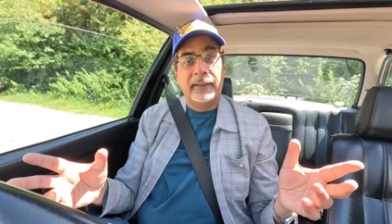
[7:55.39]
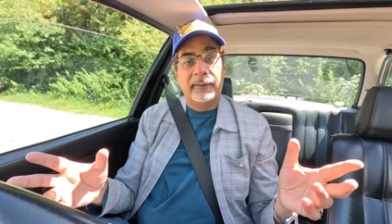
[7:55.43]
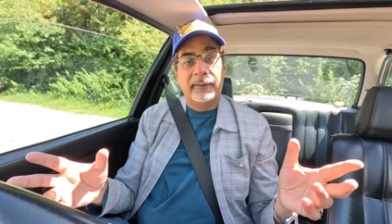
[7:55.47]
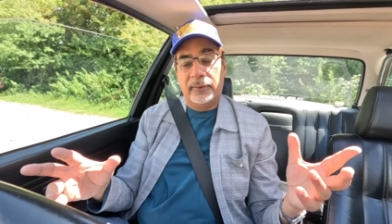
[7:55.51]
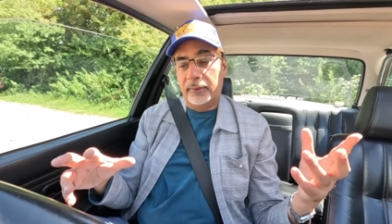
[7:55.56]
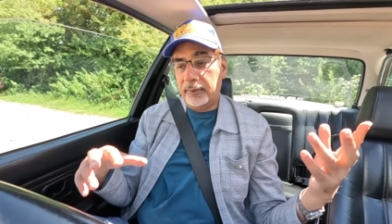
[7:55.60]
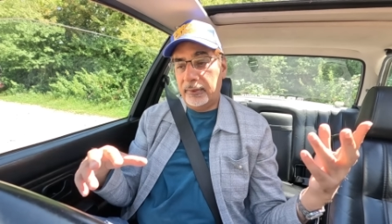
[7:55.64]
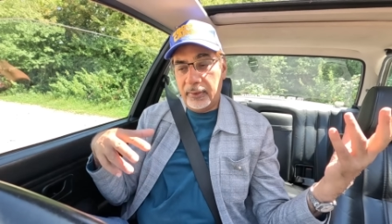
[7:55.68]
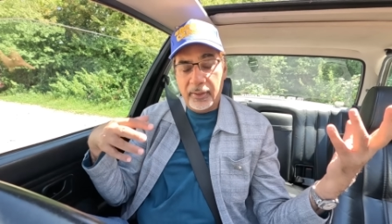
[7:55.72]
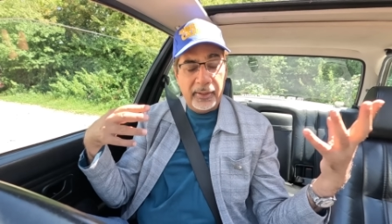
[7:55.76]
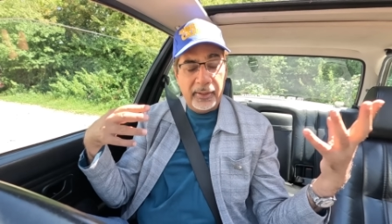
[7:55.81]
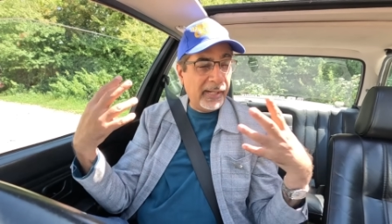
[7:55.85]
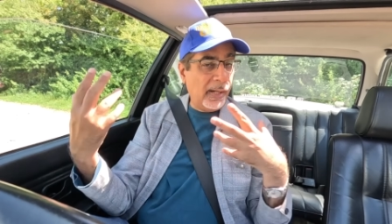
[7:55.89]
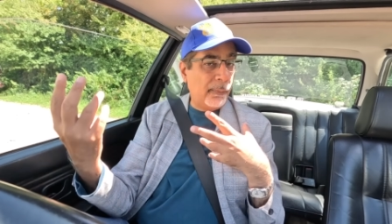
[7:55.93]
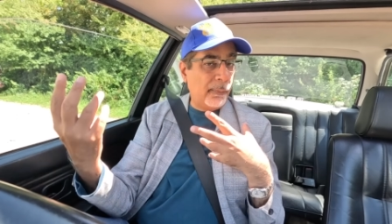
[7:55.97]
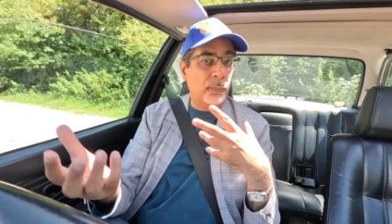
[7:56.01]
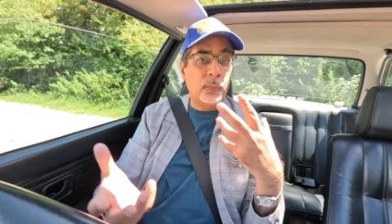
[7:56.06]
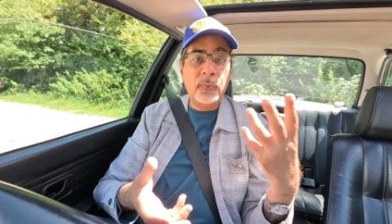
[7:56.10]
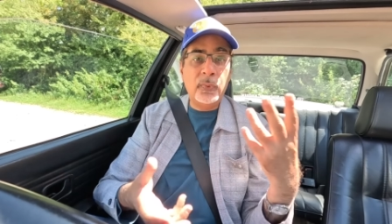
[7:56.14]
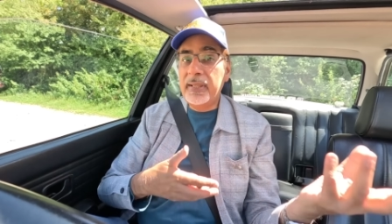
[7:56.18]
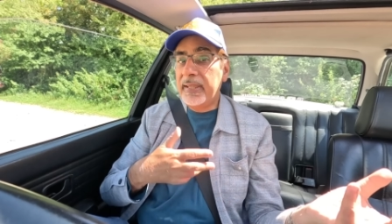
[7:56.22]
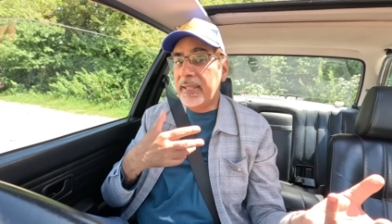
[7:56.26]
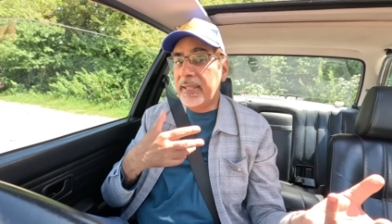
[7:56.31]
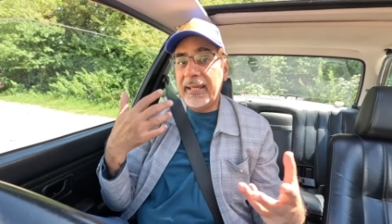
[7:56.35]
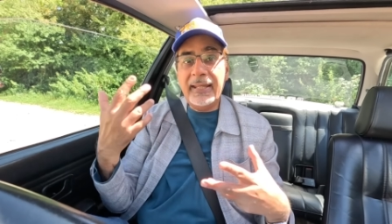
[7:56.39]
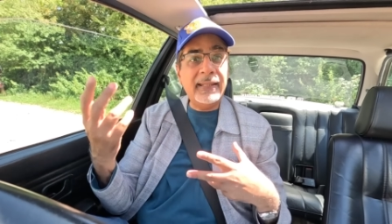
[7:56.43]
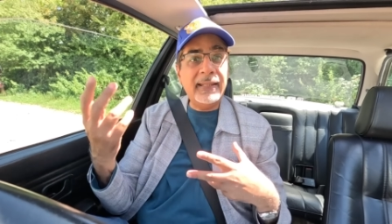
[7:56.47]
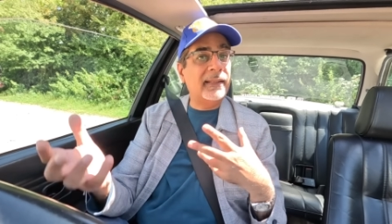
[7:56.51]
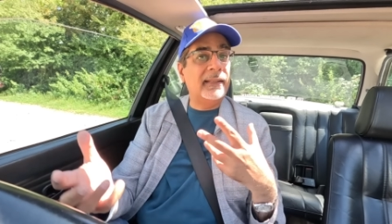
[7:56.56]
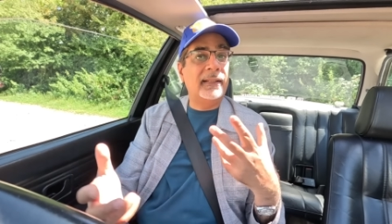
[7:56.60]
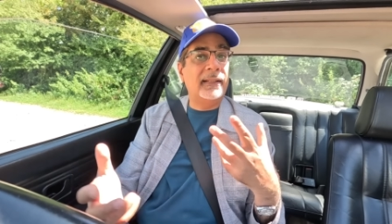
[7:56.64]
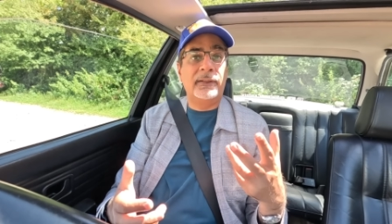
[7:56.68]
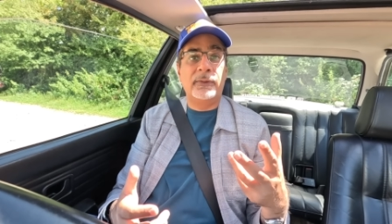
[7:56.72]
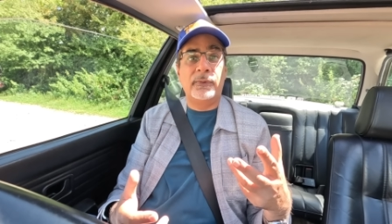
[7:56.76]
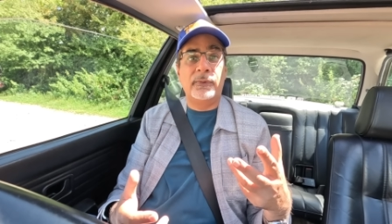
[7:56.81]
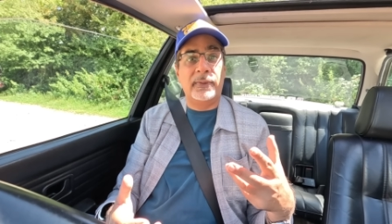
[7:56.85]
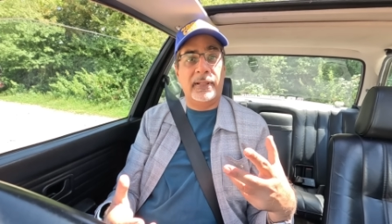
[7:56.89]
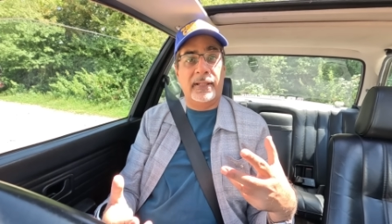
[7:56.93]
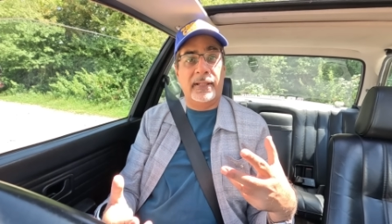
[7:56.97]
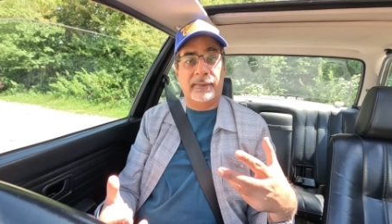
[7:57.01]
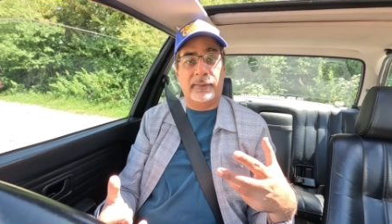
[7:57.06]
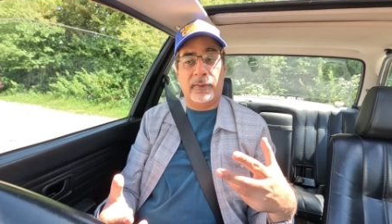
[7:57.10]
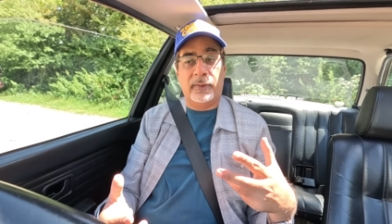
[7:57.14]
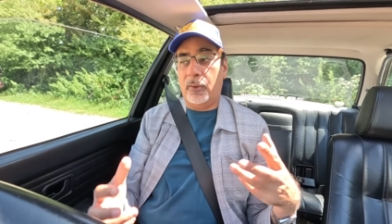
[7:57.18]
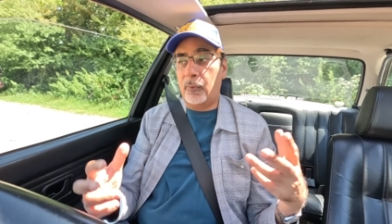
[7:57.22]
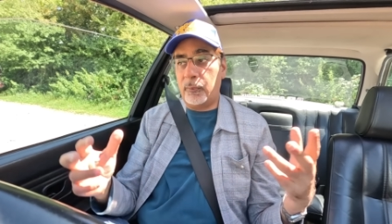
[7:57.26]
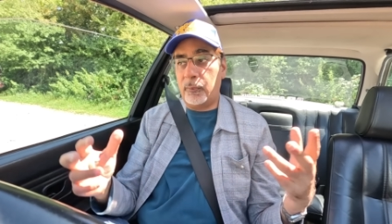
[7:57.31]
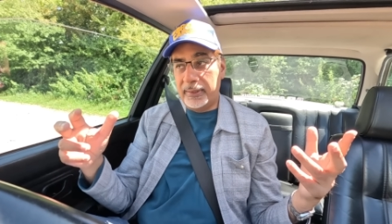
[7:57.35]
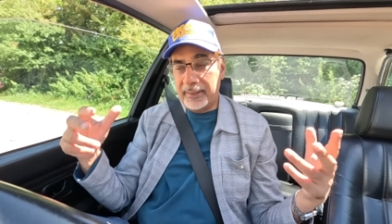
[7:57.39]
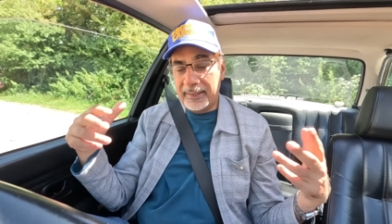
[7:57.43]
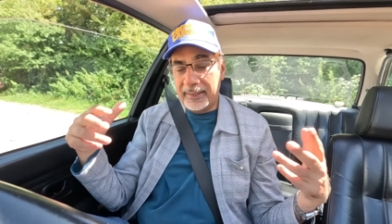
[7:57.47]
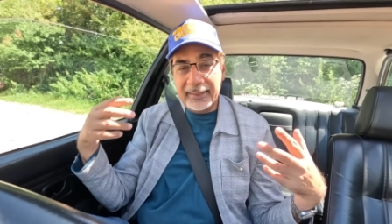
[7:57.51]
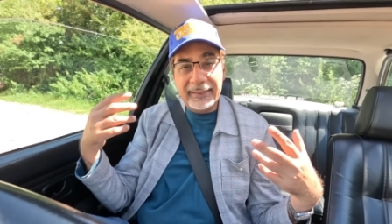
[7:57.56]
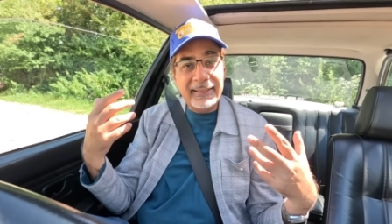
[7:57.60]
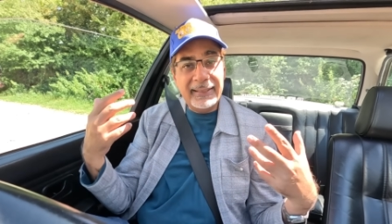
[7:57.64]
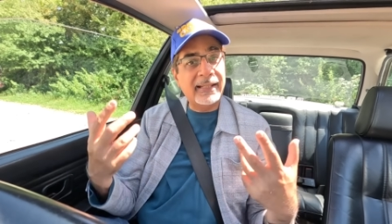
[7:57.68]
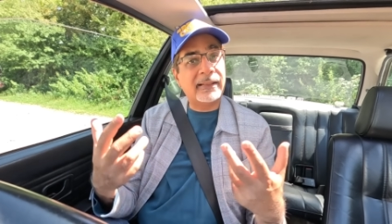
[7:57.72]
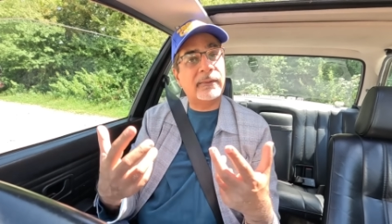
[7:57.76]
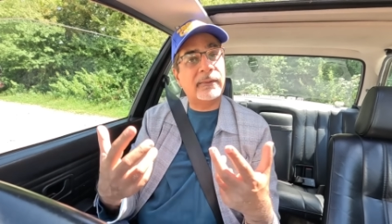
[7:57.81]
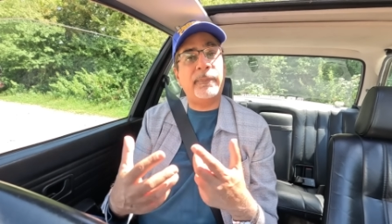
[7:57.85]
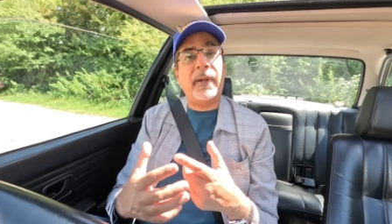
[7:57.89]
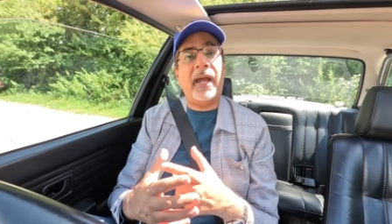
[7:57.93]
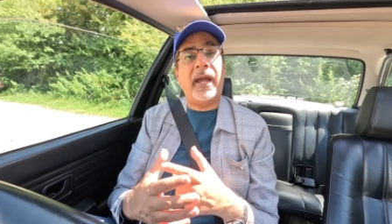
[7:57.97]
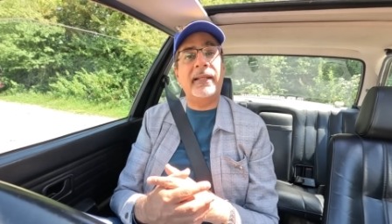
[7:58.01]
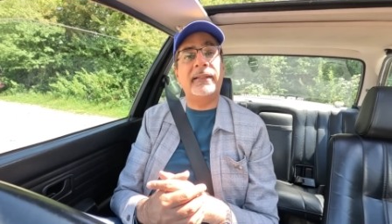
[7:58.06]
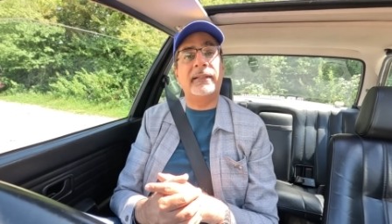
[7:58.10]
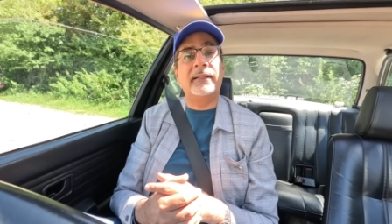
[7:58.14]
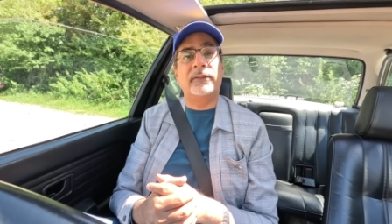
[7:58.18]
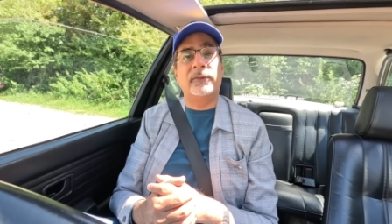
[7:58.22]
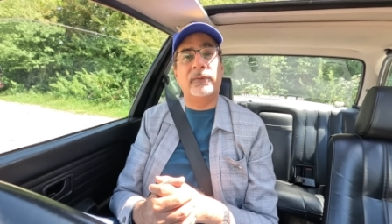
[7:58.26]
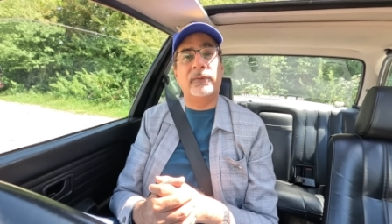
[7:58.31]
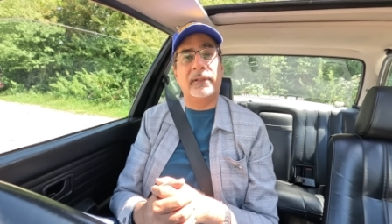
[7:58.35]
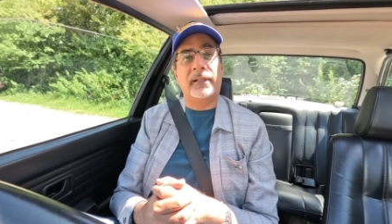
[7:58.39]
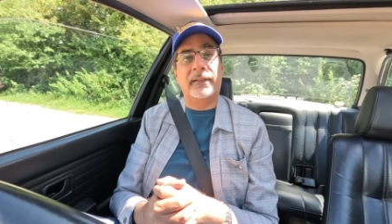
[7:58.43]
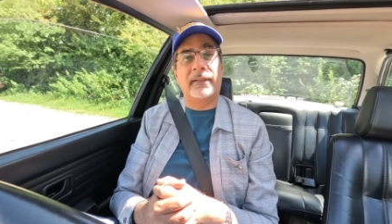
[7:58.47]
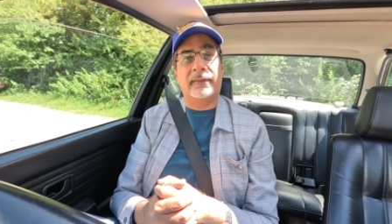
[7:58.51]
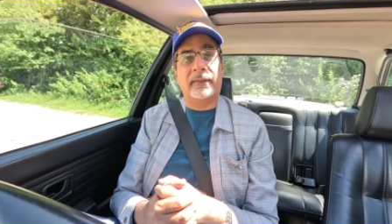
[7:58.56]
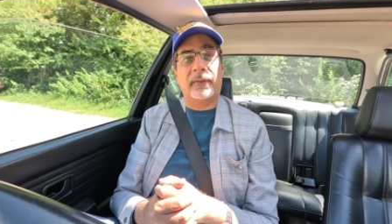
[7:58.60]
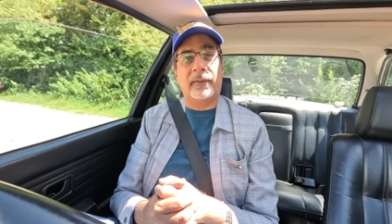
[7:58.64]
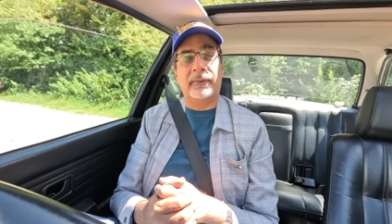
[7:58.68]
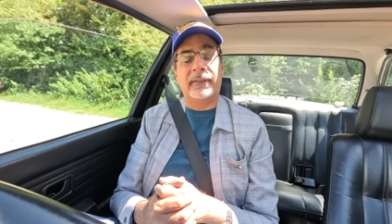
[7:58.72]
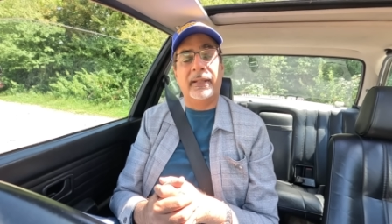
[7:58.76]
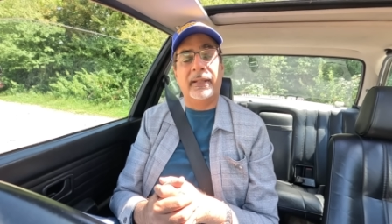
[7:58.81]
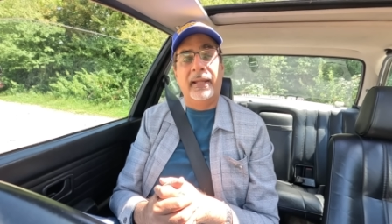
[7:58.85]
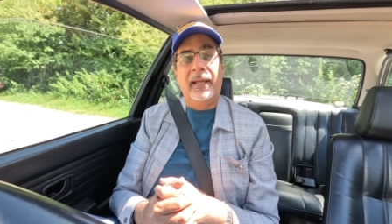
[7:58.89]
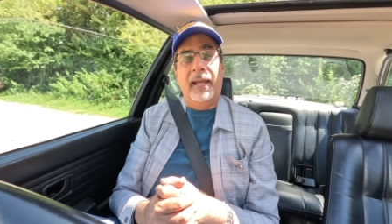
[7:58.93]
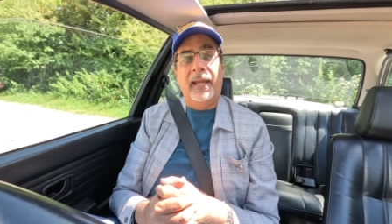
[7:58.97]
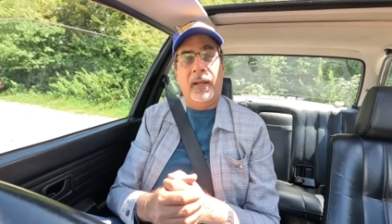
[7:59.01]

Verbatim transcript: So they're going up within the ULEZ zone, within the expanded ULEZ zone.